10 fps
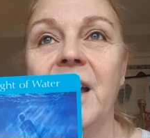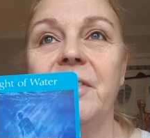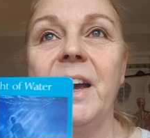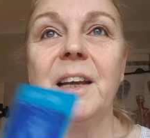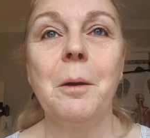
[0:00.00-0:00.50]

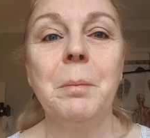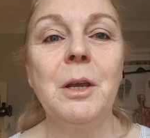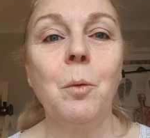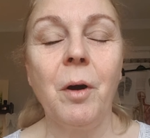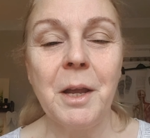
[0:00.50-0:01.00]
That can be
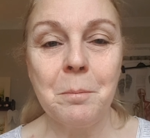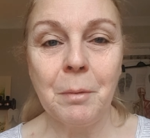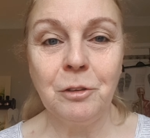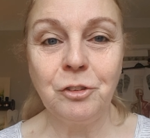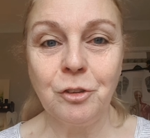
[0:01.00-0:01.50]
quite
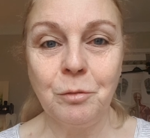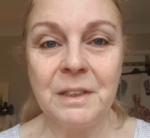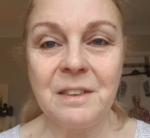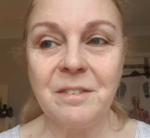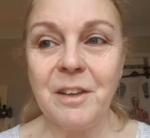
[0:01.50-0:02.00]
emotional in
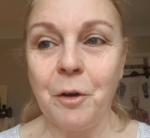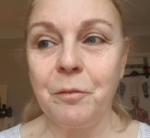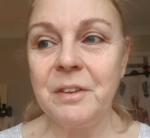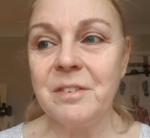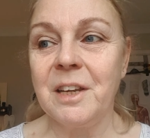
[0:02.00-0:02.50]

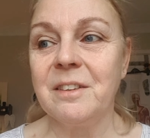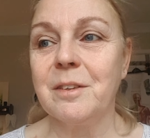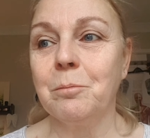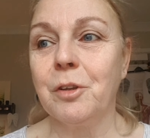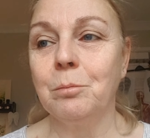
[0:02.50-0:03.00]
itself, isn't it?
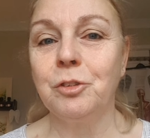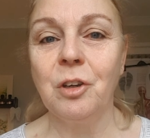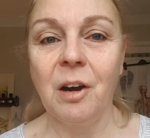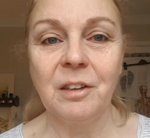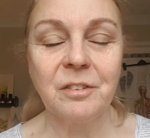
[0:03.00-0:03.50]
Sometimes you
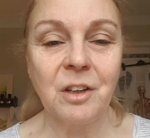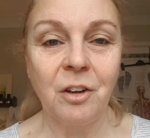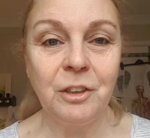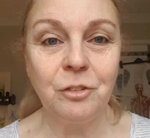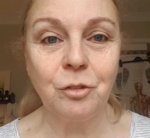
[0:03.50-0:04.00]
ask,
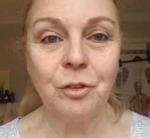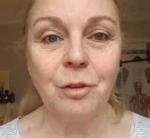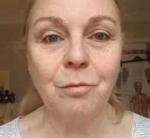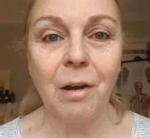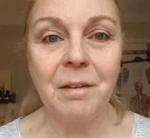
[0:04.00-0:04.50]
are you doing
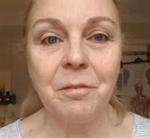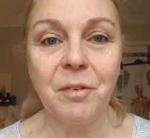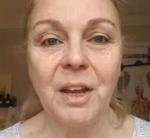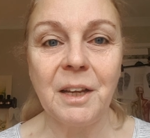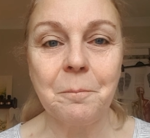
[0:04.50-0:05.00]
the right
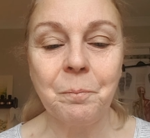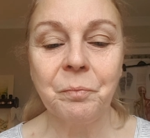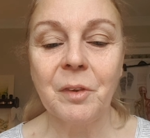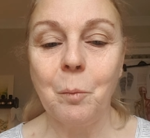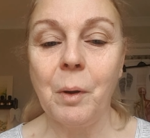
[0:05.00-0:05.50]
thing?
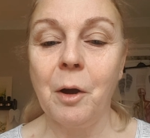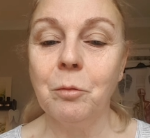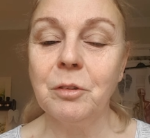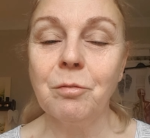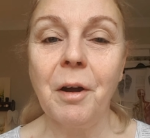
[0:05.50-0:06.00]

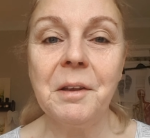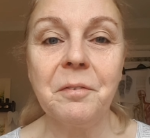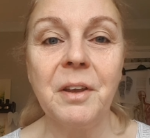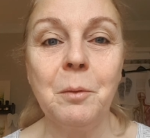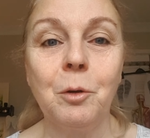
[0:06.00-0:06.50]
Well, the right
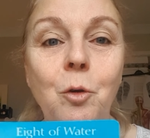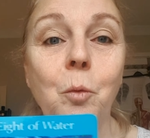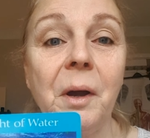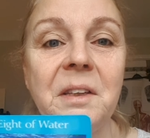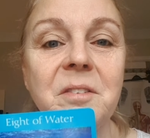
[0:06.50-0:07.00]
thing will
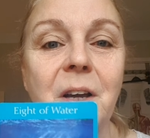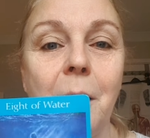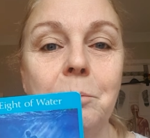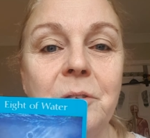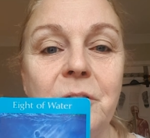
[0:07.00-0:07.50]
always
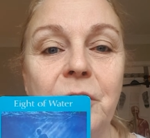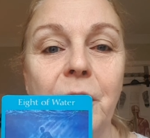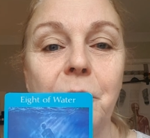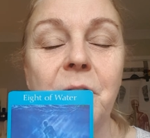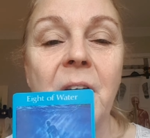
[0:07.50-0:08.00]
come to
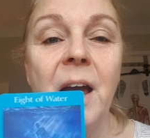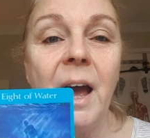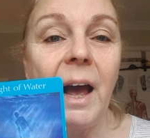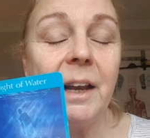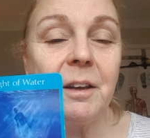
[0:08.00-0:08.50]
you.
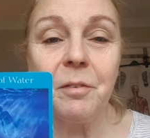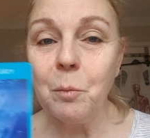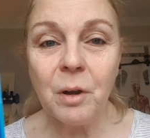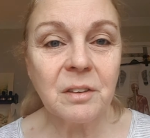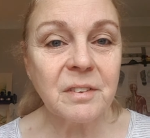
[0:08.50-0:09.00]
And if it
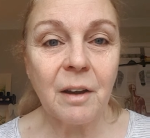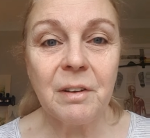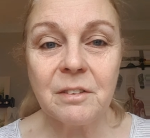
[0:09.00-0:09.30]
works out